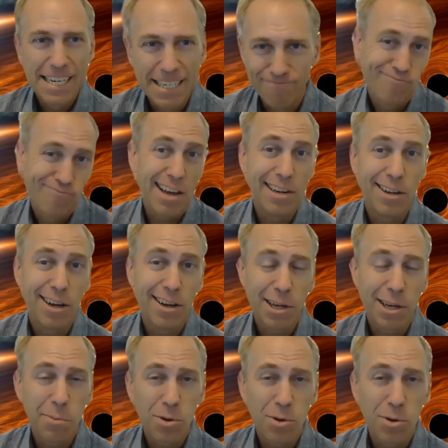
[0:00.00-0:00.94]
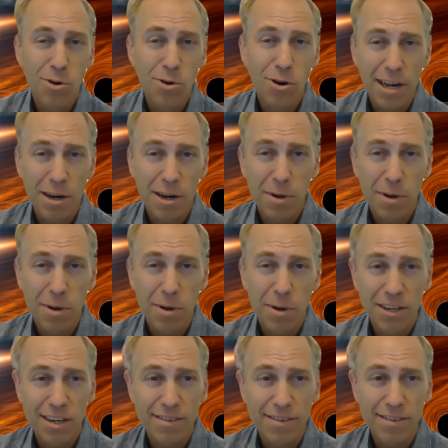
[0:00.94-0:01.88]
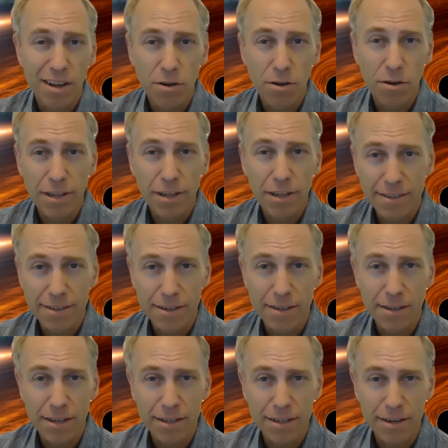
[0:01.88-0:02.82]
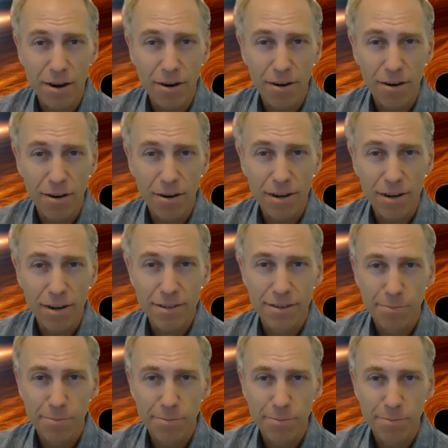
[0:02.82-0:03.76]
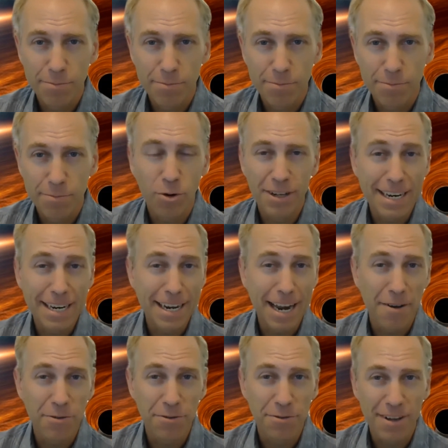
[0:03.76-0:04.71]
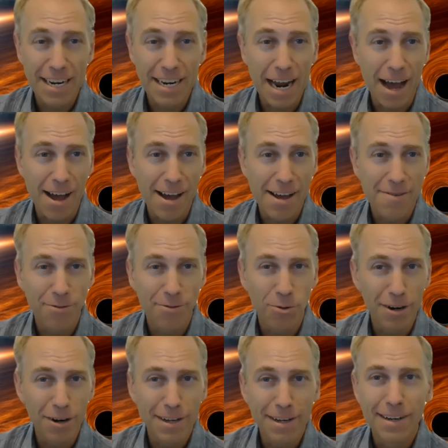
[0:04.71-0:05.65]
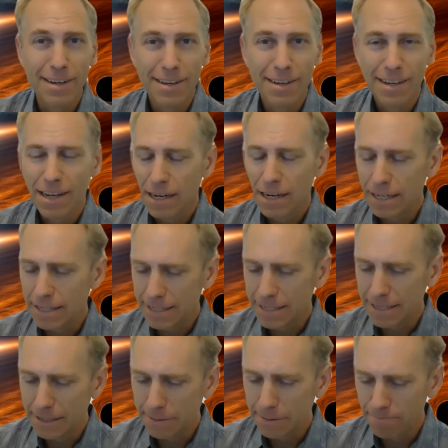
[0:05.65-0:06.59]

I had done computer animation itself, like as an artist, before I realized I didn't have an eye for it.